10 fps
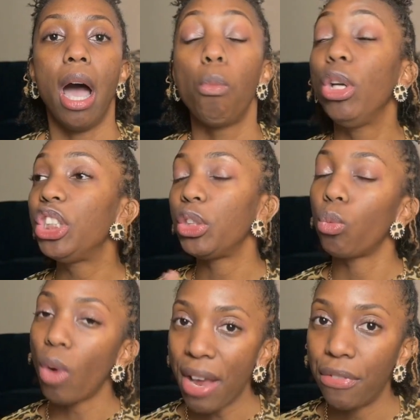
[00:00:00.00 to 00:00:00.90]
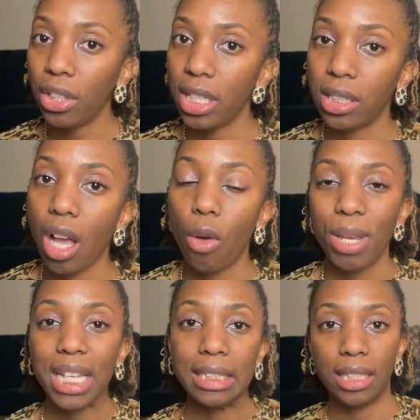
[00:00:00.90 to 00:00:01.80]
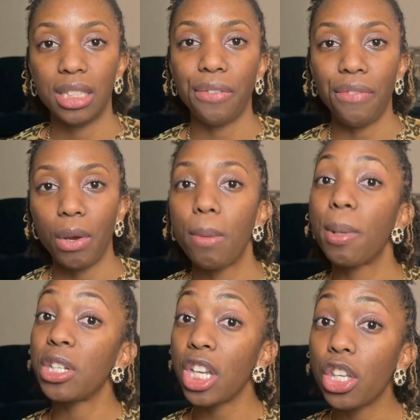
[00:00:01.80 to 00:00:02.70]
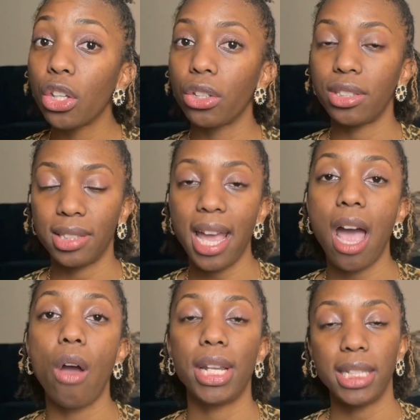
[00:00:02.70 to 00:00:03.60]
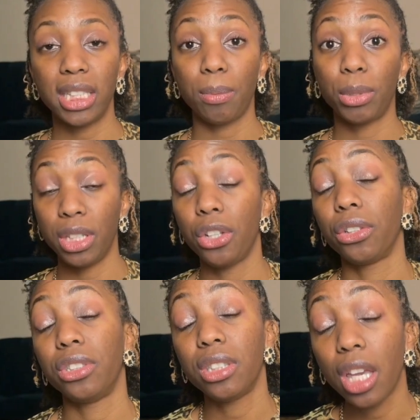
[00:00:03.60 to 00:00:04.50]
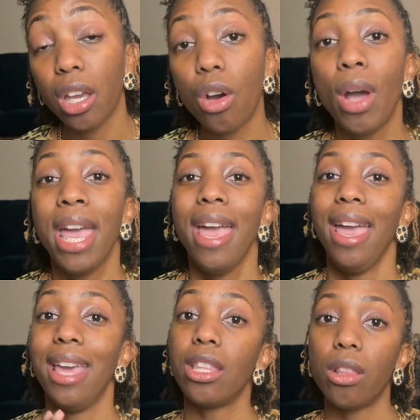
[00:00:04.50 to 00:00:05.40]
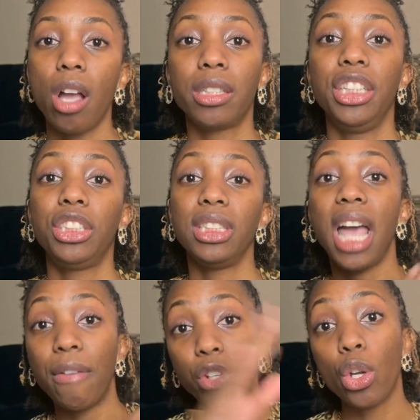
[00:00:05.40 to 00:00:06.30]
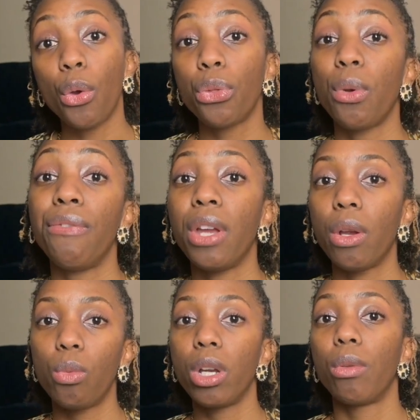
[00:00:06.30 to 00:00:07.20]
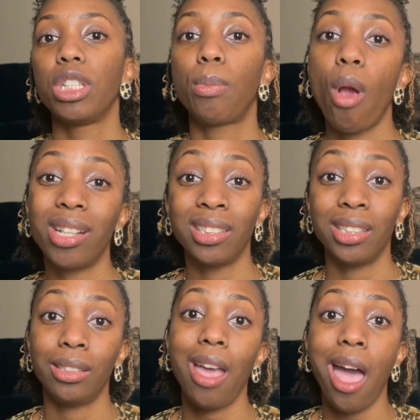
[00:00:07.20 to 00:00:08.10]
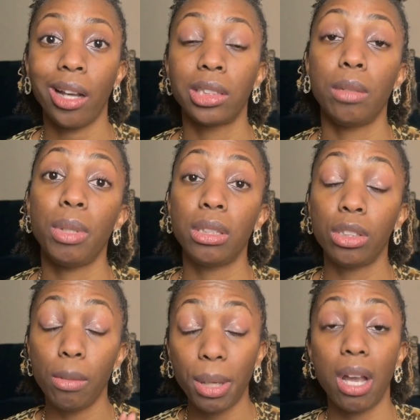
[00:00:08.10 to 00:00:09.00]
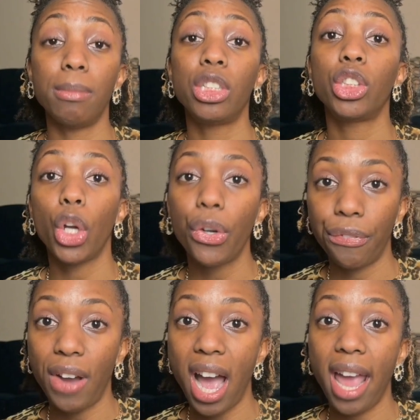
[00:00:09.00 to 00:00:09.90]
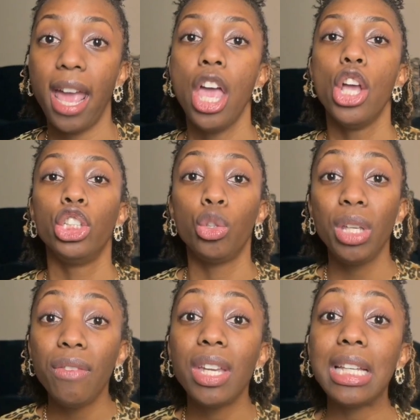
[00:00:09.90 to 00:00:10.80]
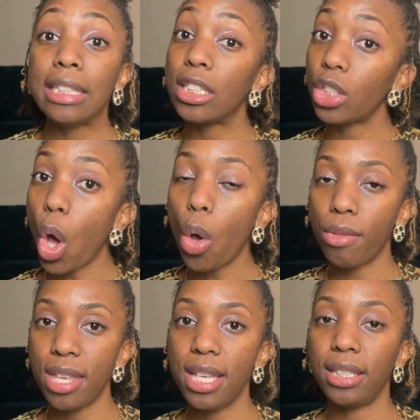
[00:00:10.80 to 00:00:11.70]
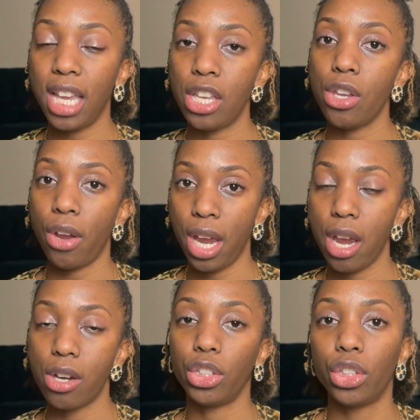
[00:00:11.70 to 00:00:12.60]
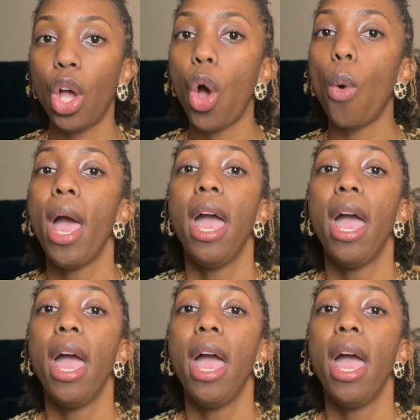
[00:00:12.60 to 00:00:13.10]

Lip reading: which rightfully so, because this is a very particular style and it takes a particular skill, and the locticians have to go through a very rigorous process to actually become certified to even install these in your hair. So